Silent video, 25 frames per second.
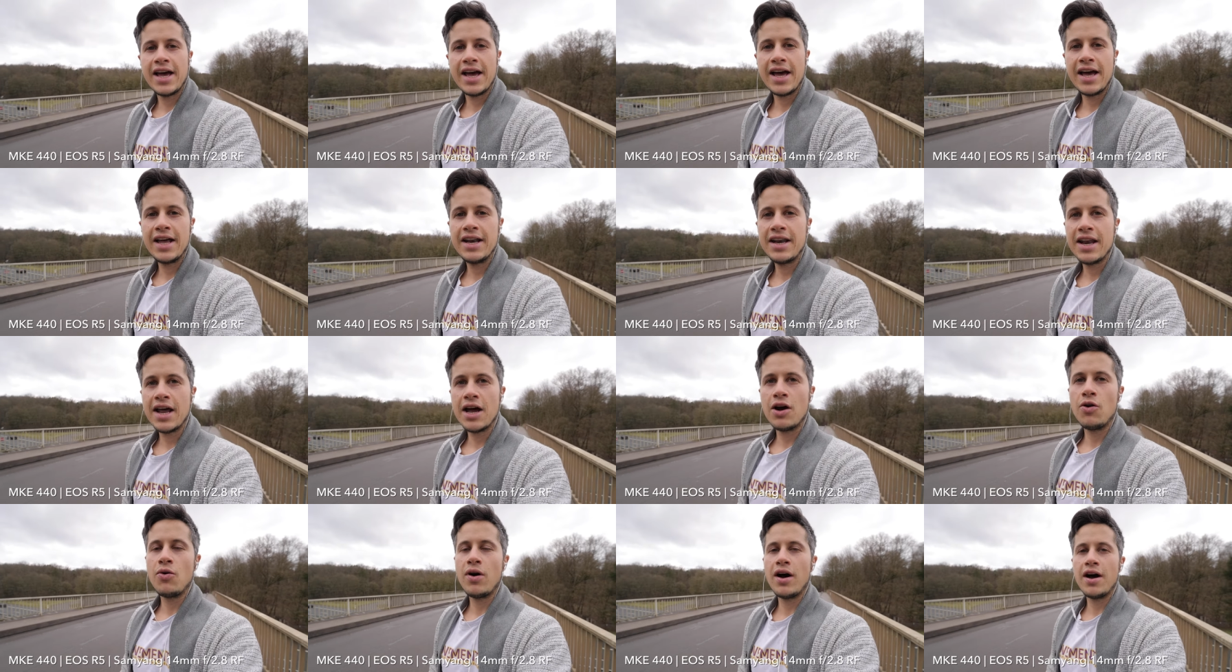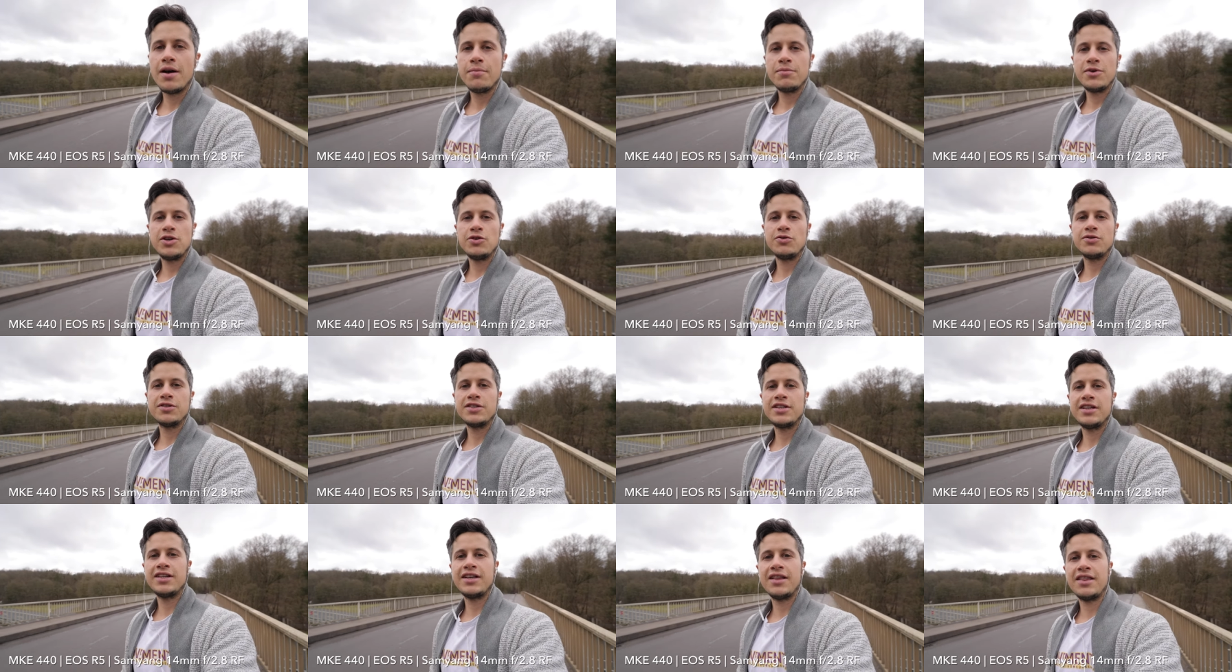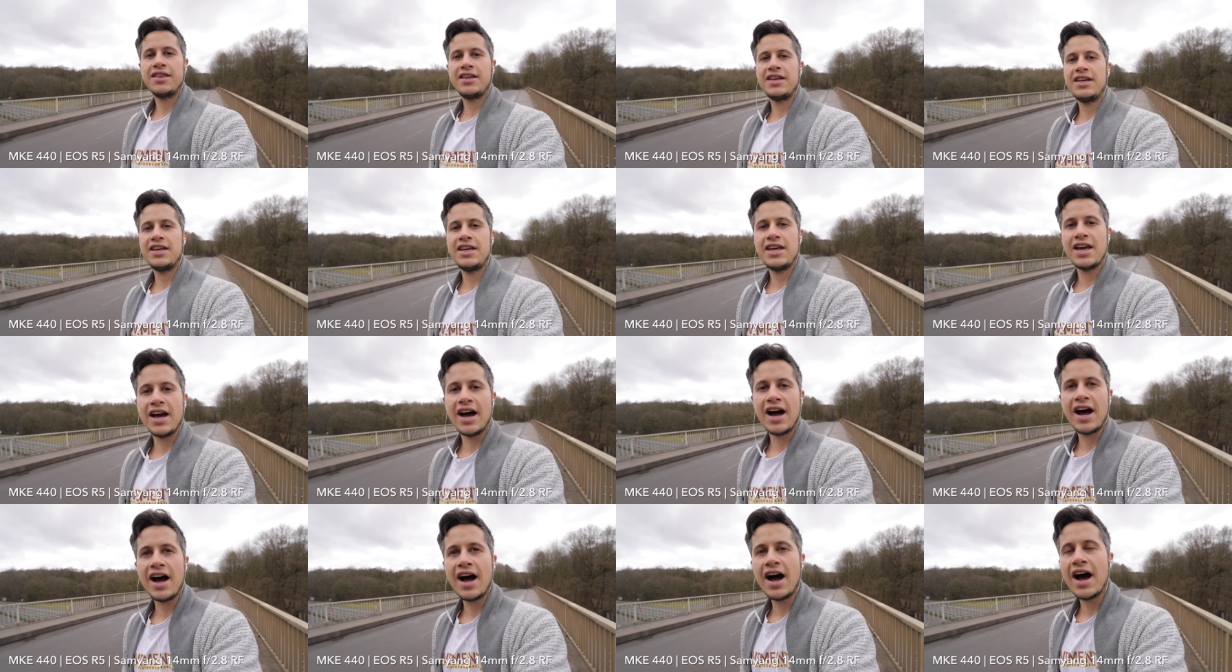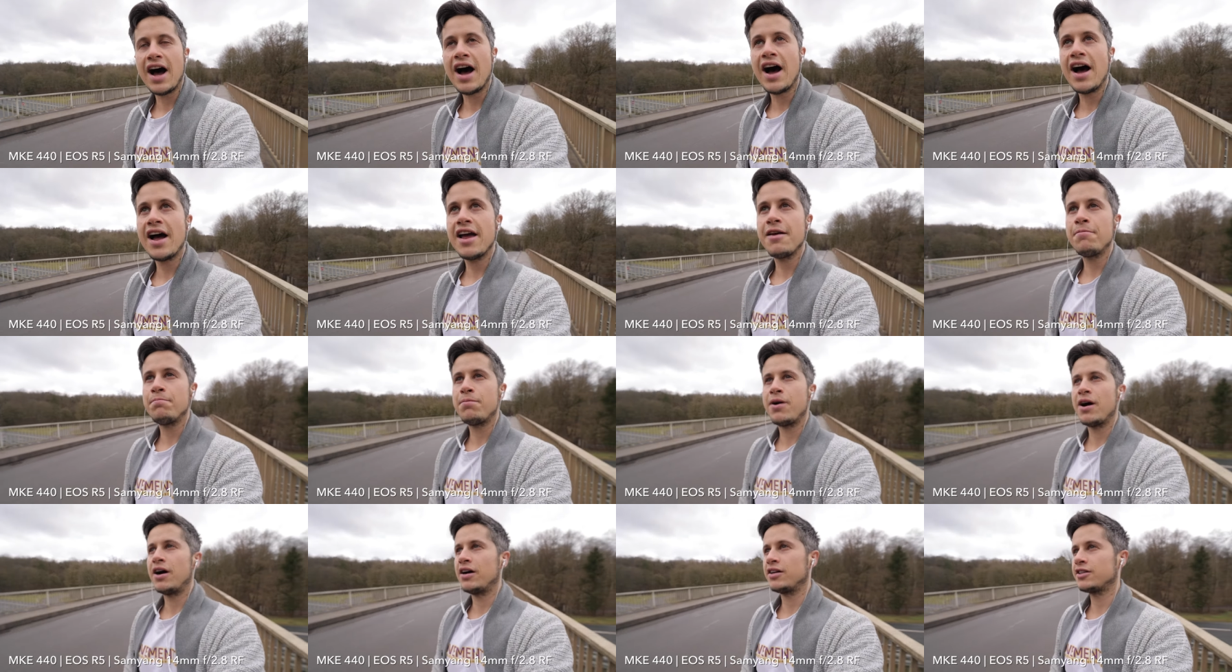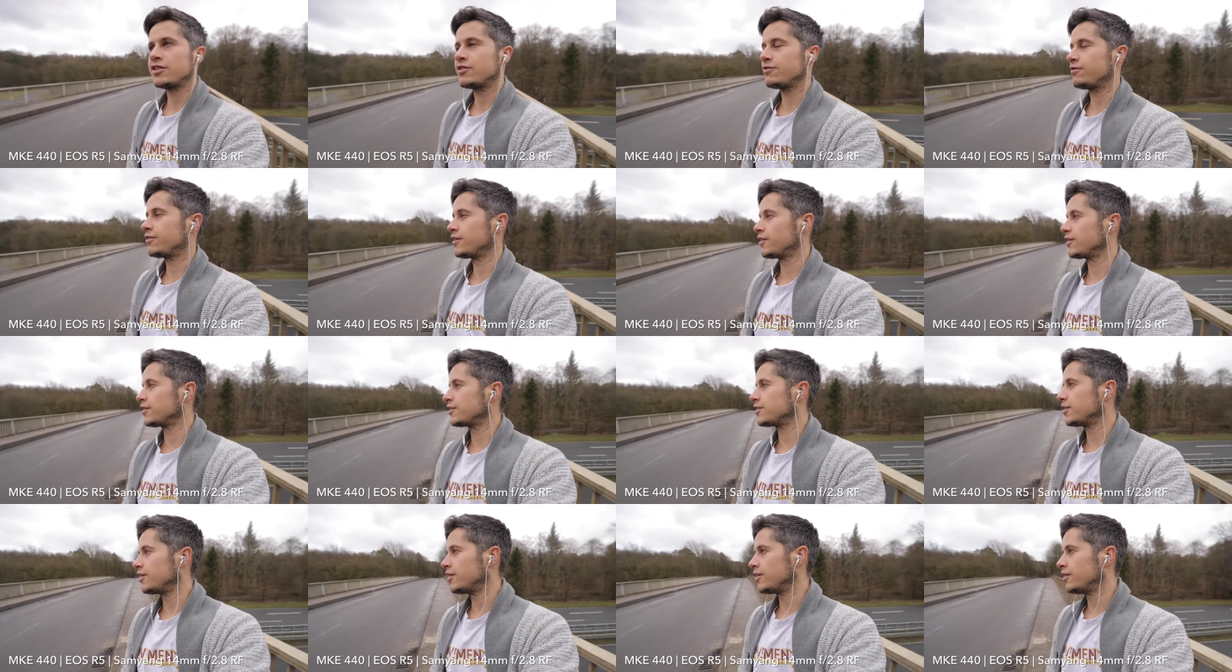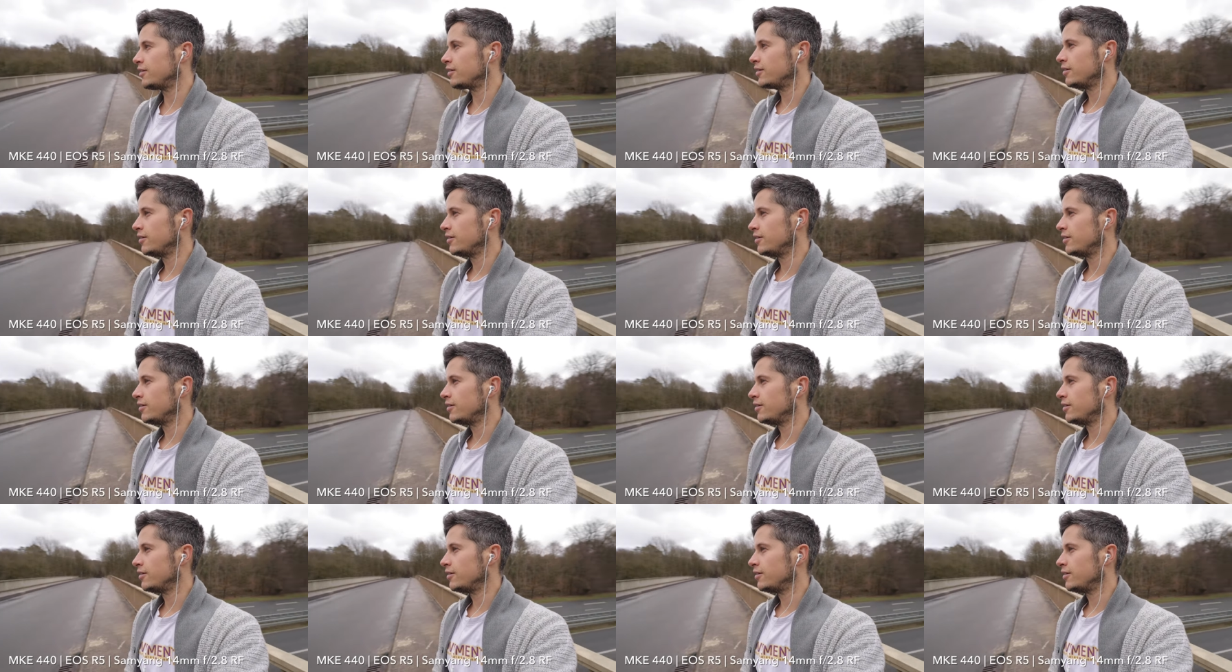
And now I'm using the high pass filter